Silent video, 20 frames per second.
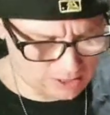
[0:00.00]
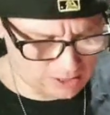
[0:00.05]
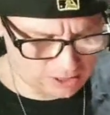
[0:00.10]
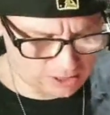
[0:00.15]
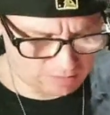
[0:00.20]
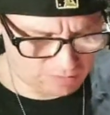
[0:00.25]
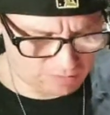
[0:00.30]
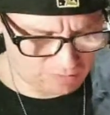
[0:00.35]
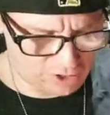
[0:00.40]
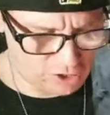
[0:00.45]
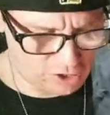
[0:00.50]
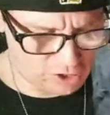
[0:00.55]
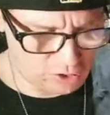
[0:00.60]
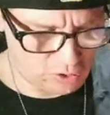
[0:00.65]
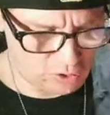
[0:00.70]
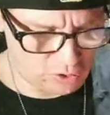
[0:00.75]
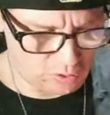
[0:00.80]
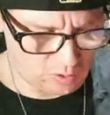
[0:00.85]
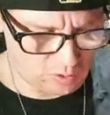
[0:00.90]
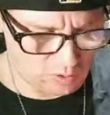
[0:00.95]
of
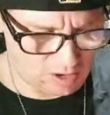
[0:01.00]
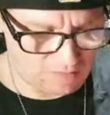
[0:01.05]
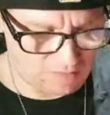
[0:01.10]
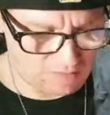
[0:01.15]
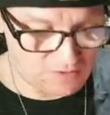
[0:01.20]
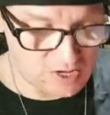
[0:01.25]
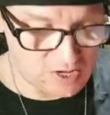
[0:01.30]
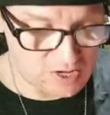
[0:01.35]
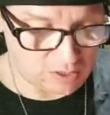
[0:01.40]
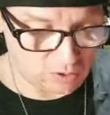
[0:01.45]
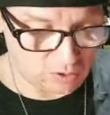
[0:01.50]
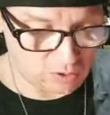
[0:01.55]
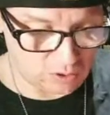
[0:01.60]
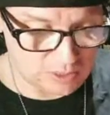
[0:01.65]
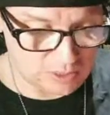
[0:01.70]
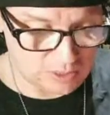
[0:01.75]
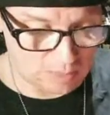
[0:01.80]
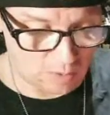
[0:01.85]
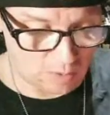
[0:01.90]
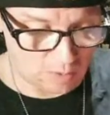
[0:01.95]
new vehicles
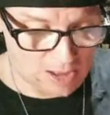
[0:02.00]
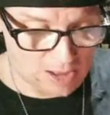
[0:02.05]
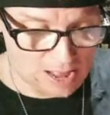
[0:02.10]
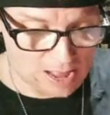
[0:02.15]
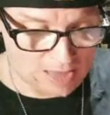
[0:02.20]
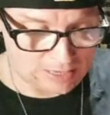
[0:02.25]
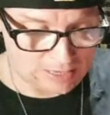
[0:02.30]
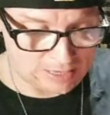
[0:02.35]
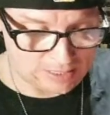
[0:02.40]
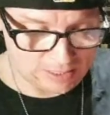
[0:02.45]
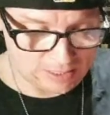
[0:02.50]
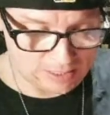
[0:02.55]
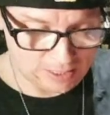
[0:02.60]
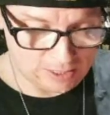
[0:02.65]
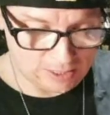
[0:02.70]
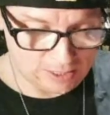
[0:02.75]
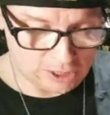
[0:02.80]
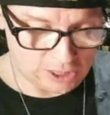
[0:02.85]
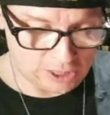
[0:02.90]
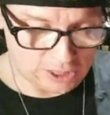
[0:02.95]
that were added
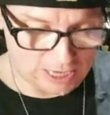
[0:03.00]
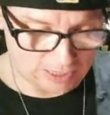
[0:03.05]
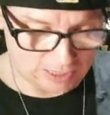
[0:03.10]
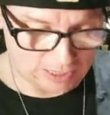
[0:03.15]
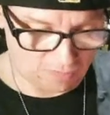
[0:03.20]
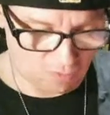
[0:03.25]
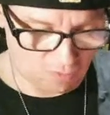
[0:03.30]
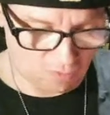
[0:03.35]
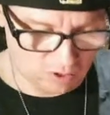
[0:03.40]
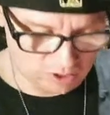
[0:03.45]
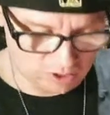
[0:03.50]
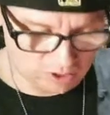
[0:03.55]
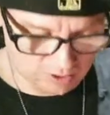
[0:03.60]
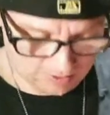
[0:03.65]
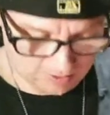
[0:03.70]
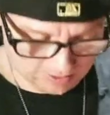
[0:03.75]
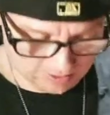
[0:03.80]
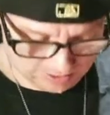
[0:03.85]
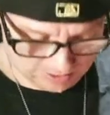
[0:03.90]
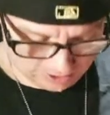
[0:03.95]
to Tiger Force.
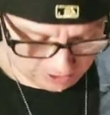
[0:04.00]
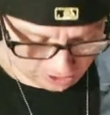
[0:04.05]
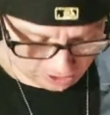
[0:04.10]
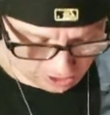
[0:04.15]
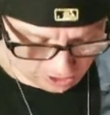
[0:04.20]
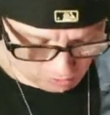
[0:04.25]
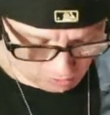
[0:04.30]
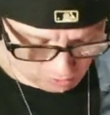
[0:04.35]
So